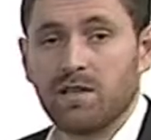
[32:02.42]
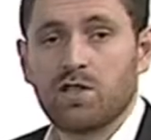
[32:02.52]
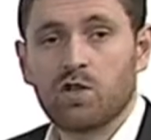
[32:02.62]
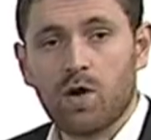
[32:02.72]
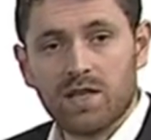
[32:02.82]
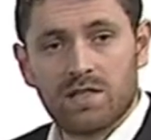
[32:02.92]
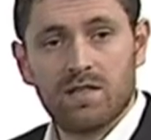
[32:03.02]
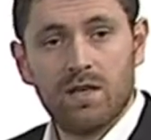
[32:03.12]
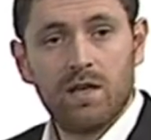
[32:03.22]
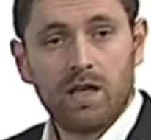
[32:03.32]
trust
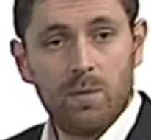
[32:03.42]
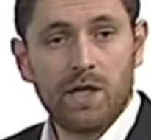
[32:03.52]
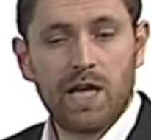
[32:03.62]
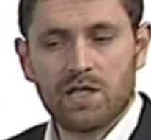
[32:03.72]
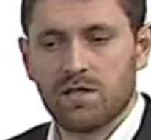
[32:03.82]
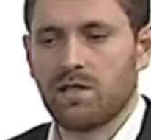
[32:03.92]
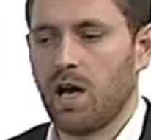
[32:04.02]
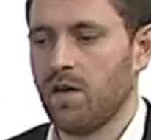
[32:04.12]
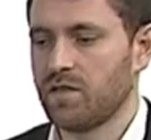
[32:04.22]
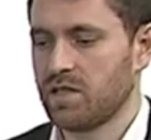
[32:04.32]
communication
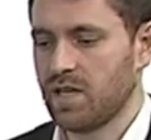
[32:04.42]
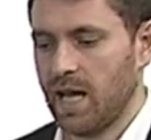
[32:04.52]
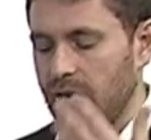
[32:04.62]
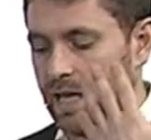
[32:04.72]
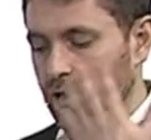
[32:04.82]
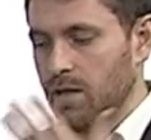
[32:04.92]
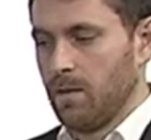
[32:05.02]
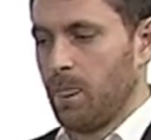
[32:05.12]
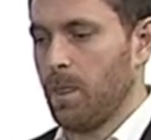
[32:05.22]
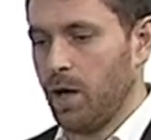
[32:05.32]
staff to say,
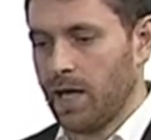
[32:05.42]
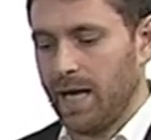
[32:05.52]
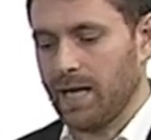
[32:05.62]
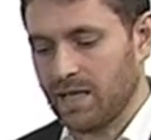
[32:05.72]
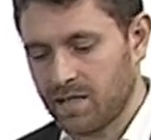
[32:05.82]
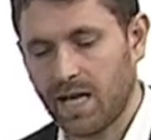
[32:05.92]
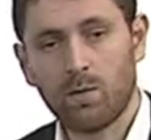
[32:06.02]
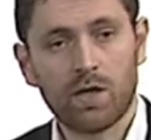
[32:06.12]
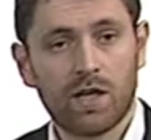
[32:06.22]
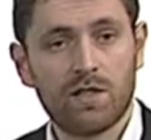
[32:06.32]
okay, let's take what
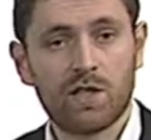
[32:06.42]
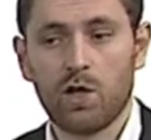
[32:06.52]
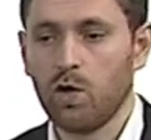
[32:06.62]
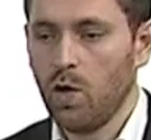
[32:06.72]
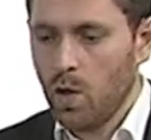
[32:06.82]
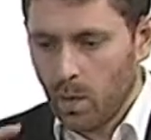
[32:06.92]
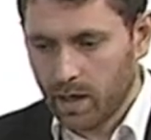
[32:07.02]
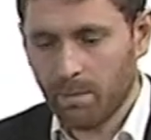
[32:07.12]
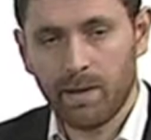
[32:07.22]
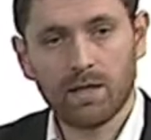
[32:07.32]
you're going to do, we're going
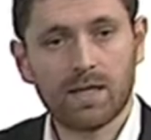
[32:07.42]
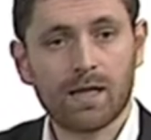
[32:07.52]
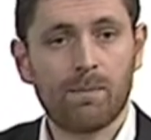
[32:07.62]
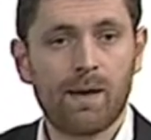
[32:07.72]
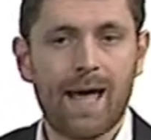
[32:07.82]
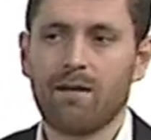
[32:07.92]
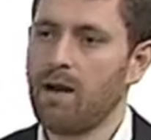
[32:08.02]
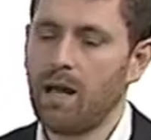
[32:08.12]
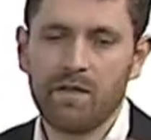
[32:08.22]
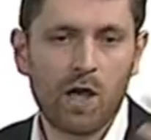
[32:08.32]
to build a little plan
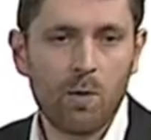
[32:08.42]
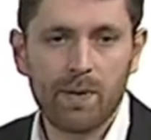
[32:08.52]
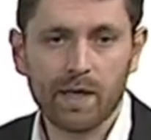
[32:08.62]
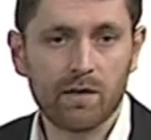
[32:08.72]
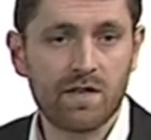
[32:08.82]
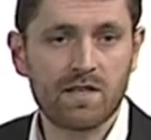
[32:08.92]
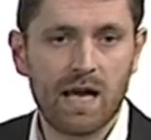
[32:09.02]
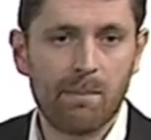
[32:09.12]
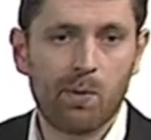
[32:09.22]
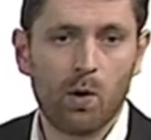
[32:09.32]
around the opening of this
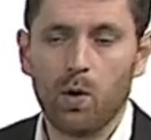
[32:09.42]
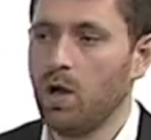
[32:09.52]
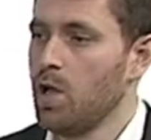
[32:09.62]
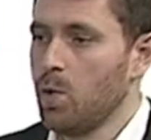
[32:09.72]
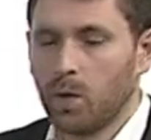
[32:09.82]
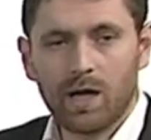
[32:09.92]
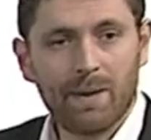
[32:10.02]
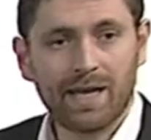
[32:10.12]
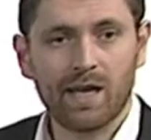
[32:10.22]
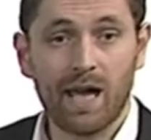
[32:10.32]
airport, we're going to
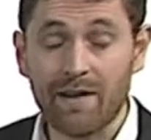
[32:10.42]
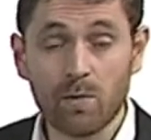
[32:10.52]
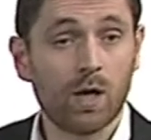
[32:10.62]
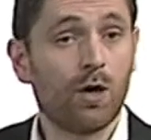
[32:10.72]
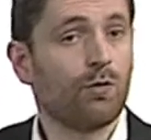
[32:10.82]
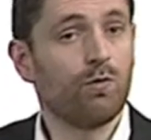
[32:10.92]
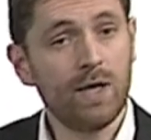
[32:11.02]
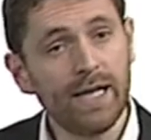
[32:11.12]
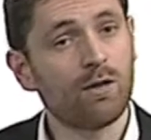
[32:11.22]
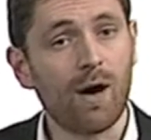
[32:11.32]
make everyone look
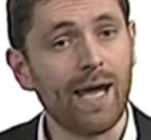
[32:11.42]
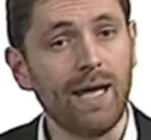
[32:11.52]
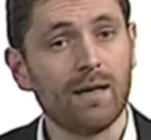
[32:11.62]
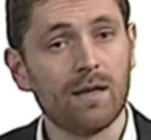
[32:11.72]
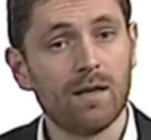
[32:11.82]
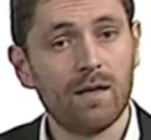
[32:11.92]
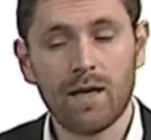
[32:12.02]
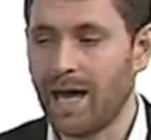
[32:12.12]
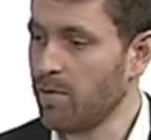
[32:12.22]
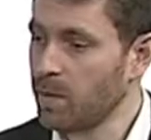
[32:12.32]
really great,
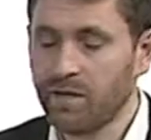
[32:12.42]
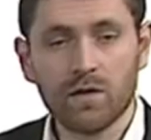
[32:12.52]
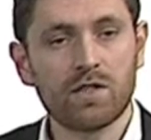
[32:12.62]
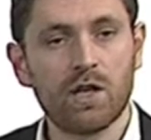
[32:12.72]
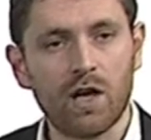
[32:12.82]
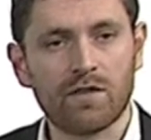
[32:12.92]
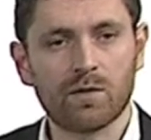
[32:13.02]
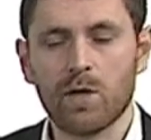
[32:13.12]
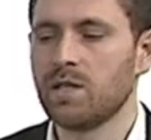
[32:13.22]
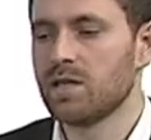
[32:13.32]
everybody feels good
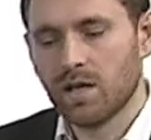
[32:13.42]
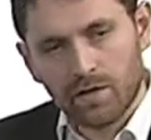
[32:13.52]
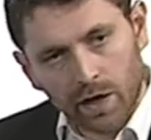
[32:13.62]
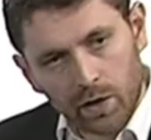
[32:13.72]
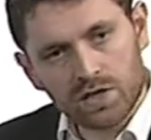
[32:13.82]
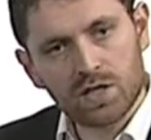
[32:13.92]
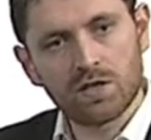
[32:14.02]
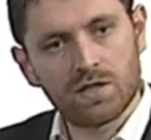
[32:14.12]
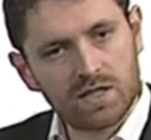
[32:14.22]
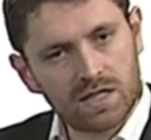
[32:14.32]
afterwards, those sorts
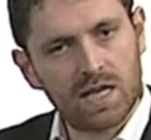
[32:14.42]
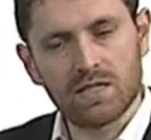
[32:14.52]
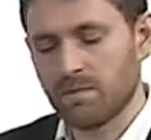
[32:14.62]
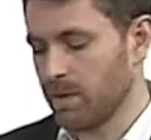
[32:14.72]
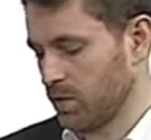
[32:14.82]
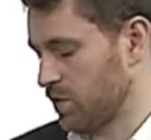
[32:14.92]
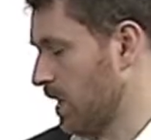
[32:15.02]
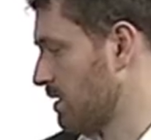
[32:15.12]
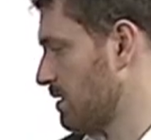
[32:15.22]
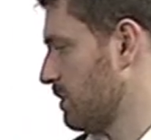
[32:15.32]
of successes build
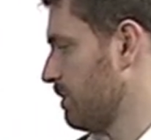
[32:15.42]
trust.